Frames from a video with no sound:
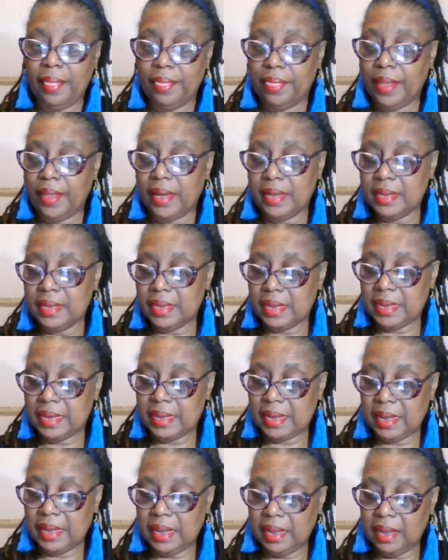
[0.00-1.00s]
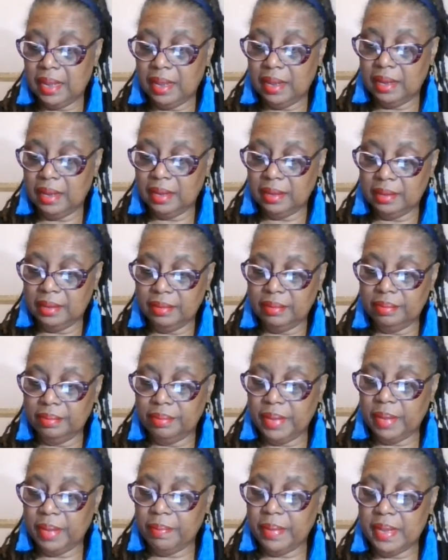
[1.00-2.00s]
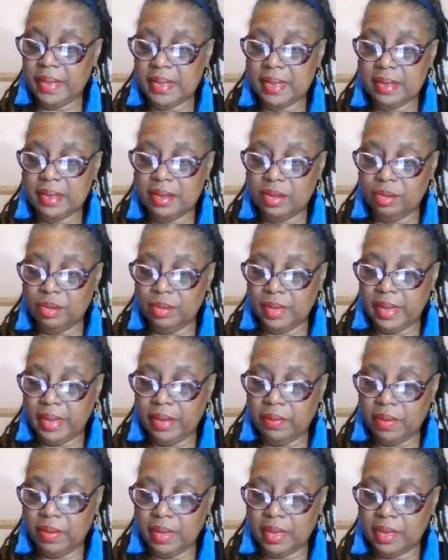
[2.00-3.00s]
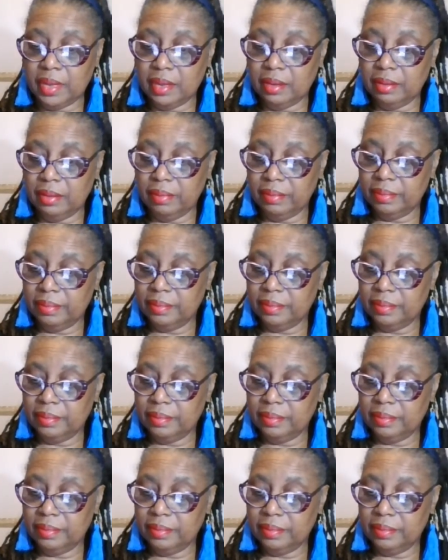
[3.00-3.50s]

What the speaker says: they just big business do what they want to do.